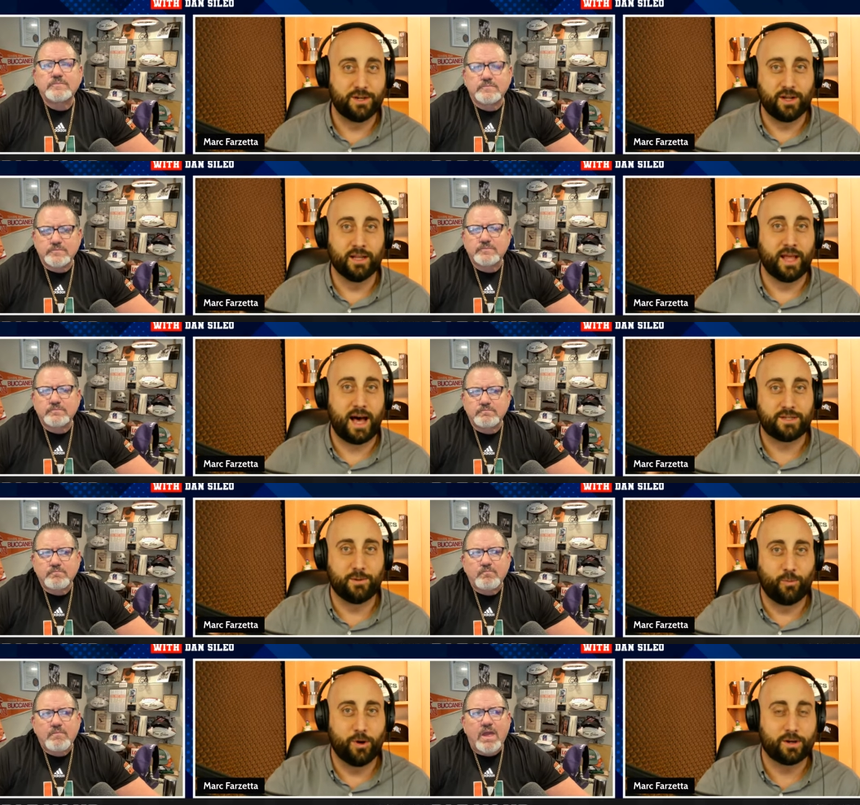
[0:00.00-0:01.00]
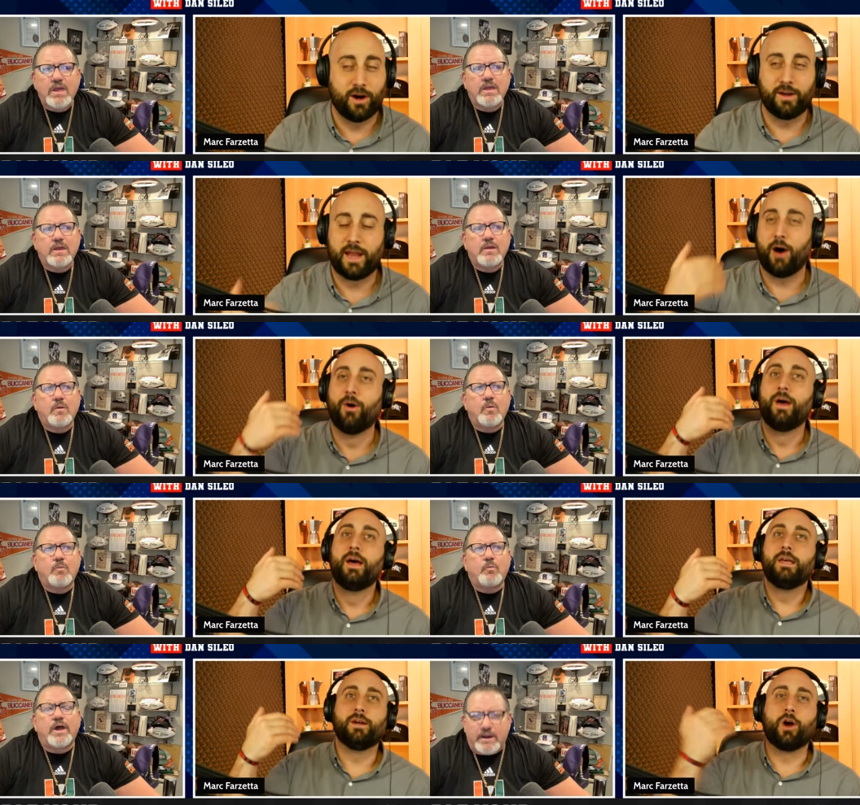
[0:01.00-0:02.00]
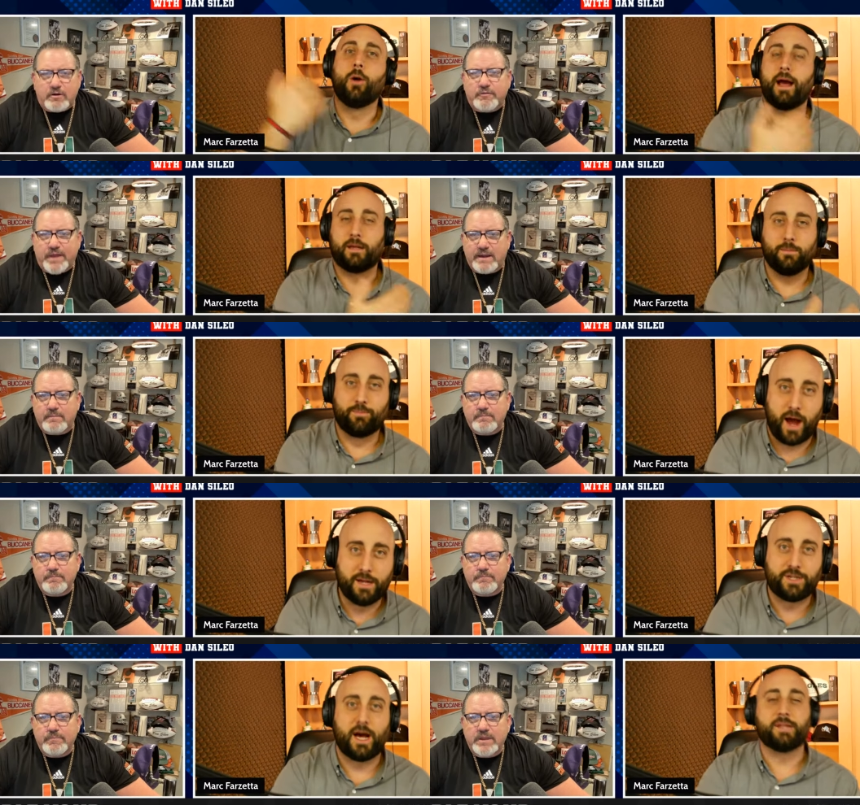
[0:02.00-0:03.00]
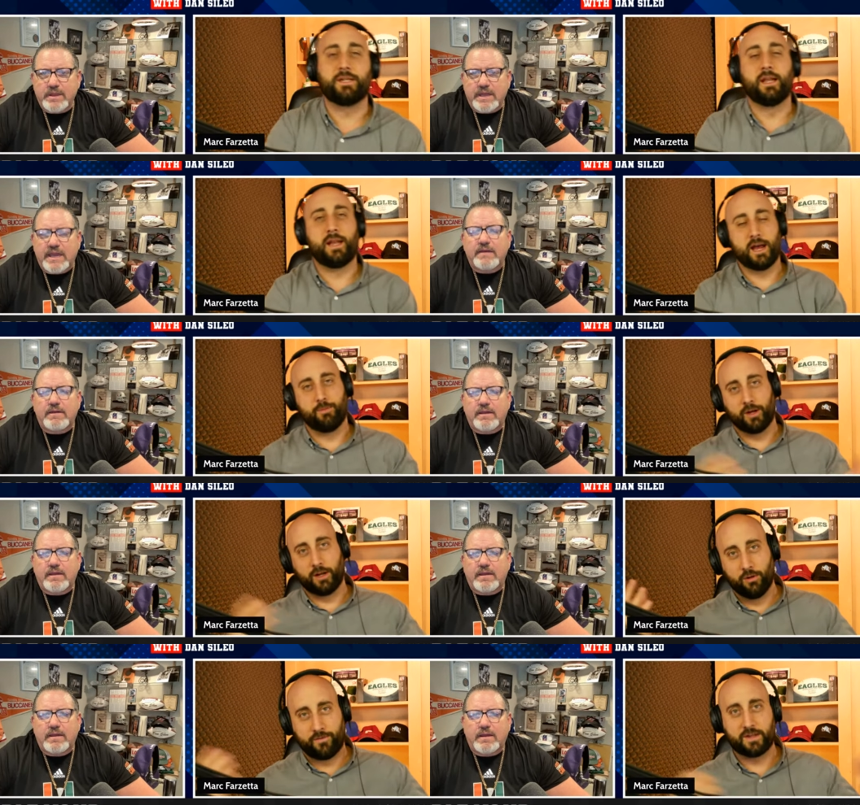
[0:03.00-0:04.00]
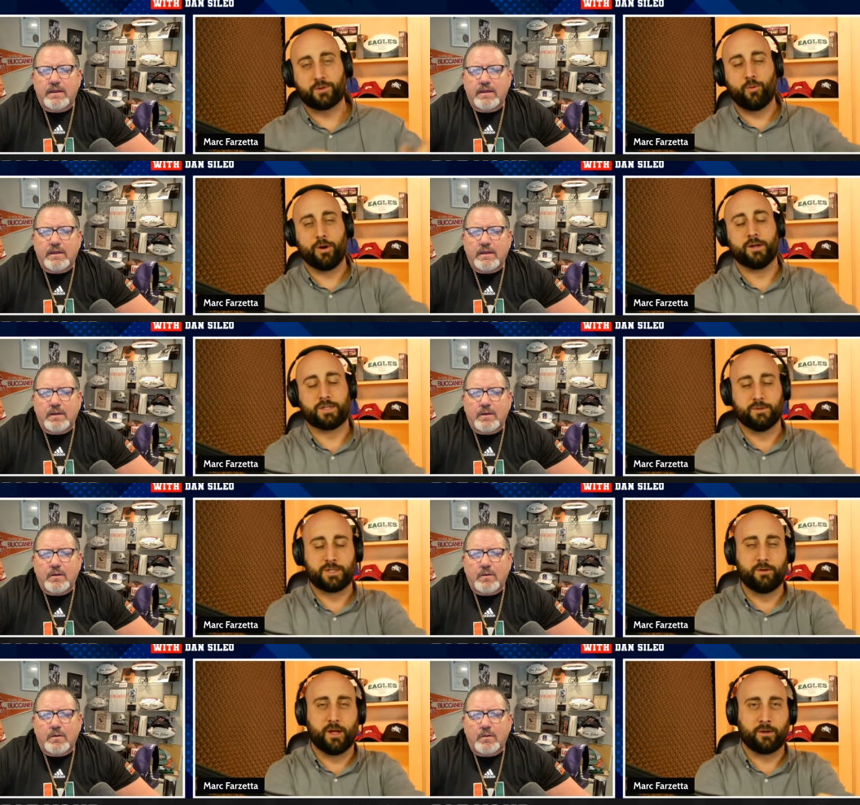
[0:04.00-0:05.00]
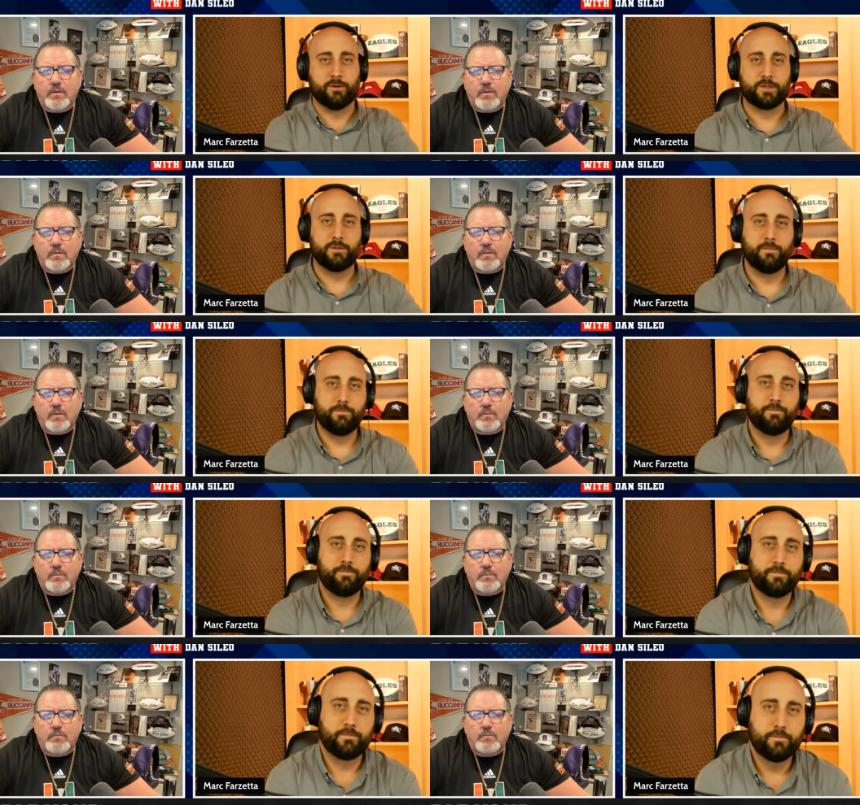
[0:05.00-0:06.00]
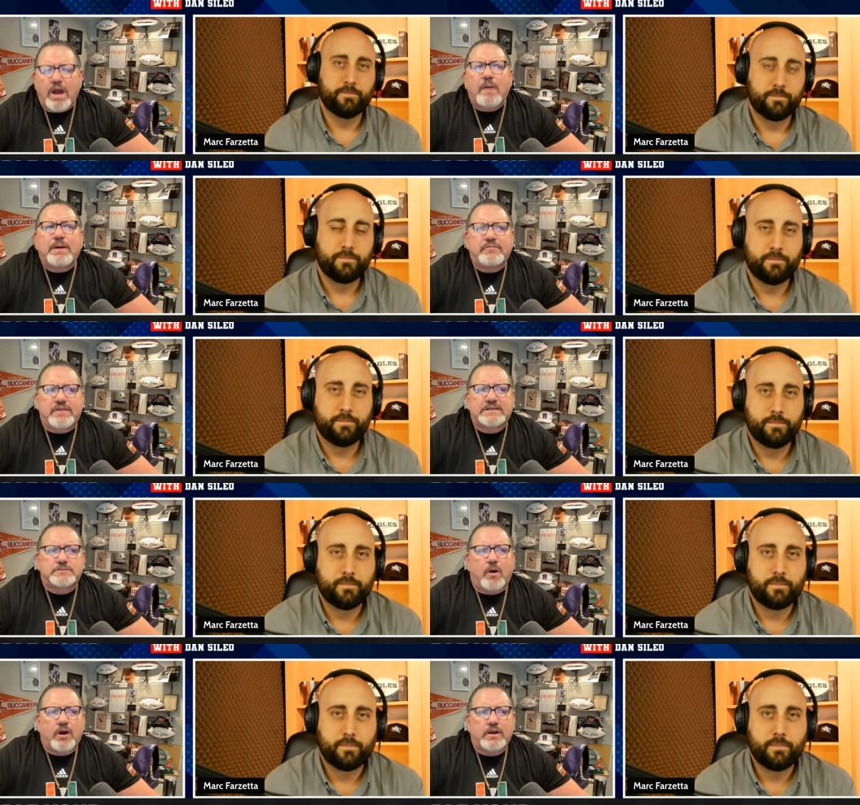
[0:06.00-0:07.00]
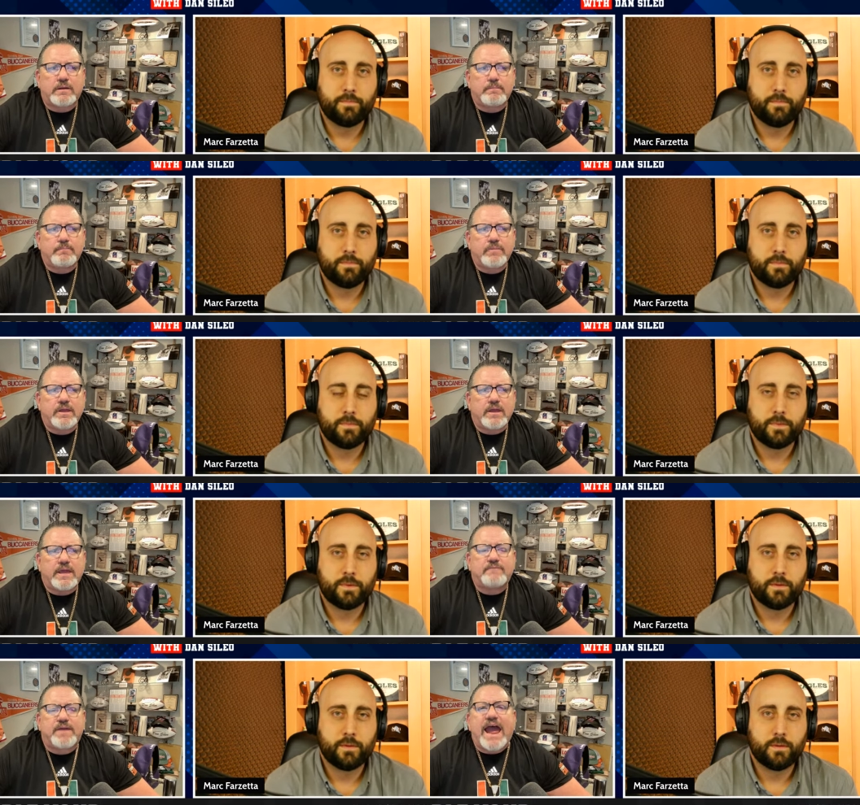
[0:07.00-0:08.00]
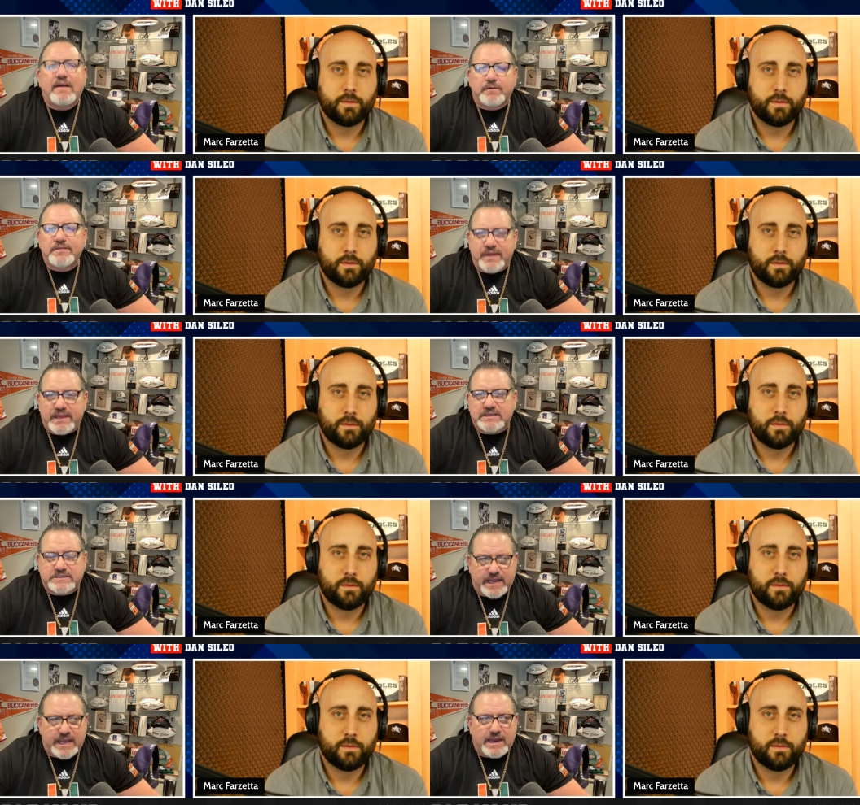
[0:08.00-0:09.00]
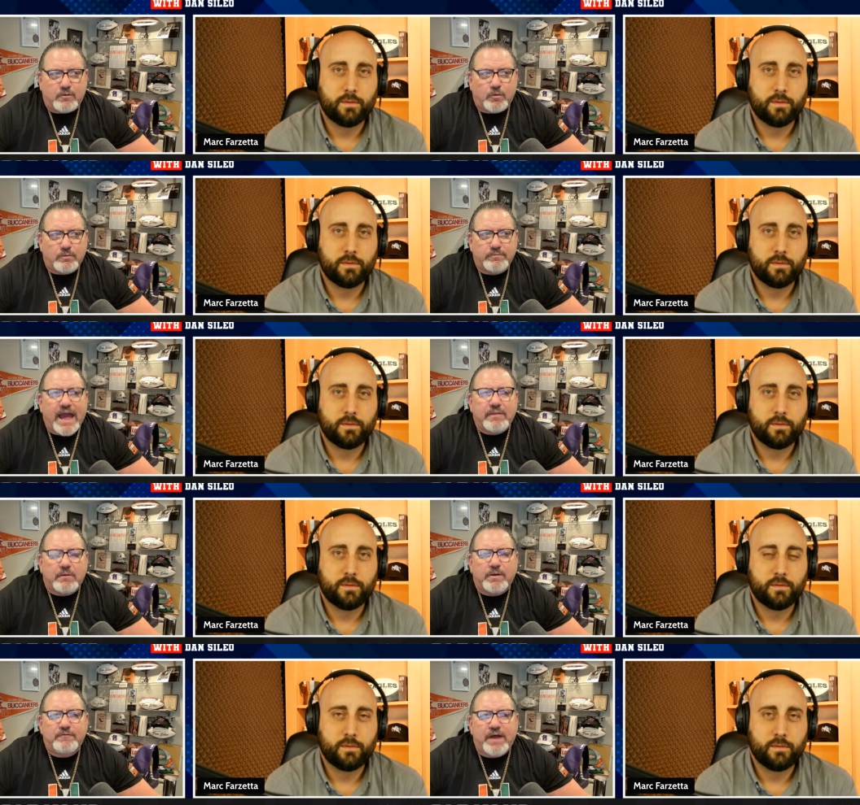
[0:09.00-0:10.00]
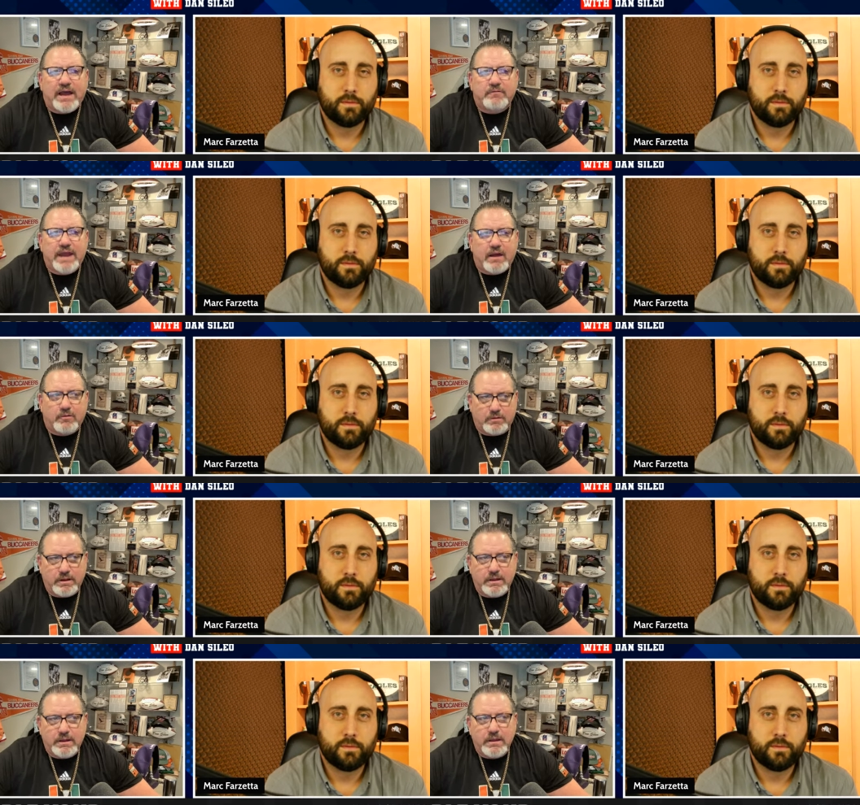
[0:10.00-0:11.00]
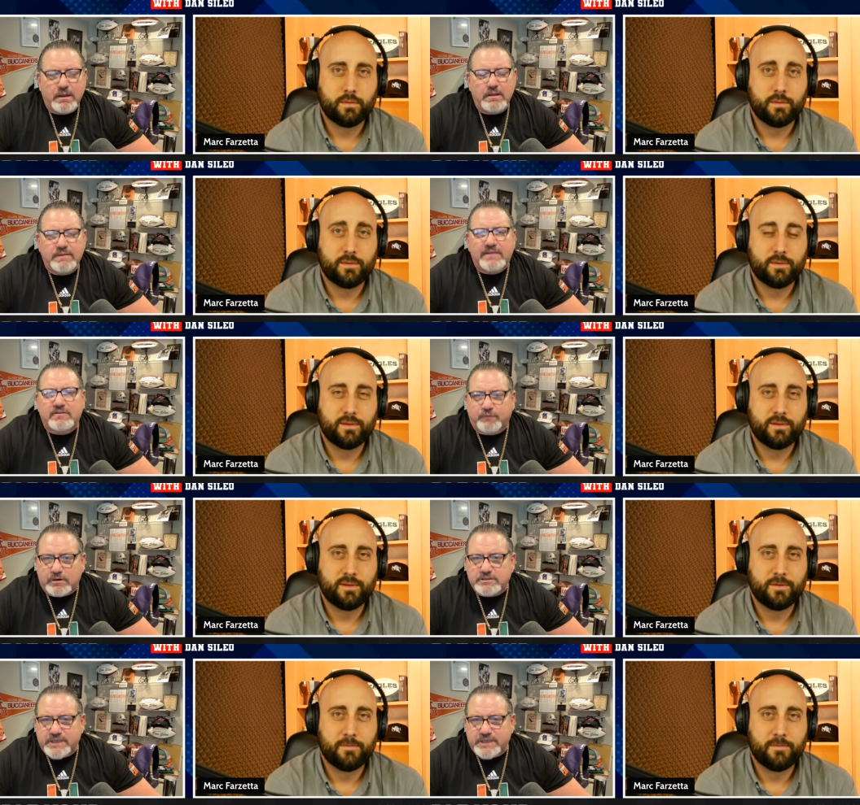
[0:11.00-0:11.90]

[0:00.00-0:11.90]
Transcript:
Speaker 1: lot to work on. Now, you well, go back to Brian Johnson, and now you are bringing a new offensive coordinator. Still so we'll see how that goes.
Speaker 2: How about this, Mark? if everything is equal, now that we found out that the first